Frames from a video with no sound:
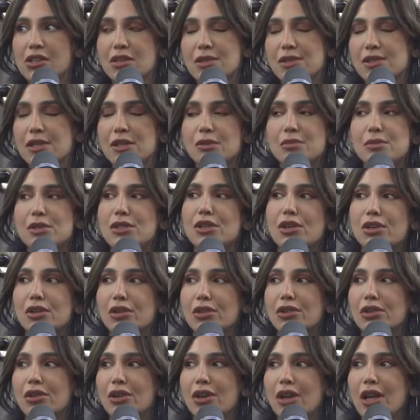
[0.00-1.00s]

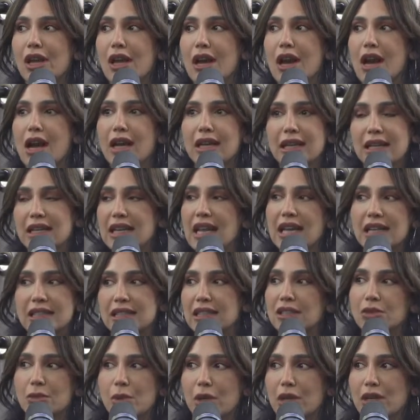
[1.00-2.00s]
So I
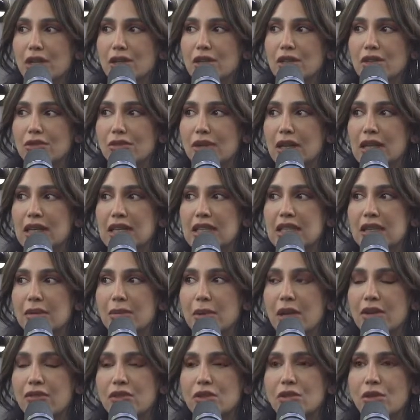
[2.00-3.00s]
connected with it on a really deep
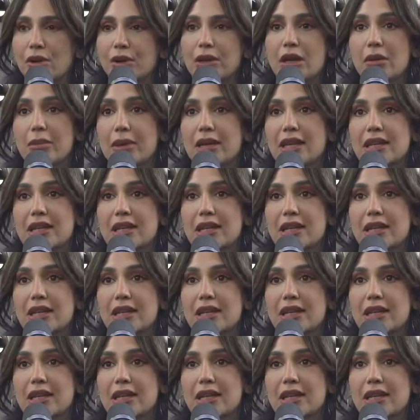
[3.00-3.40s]
level growing up.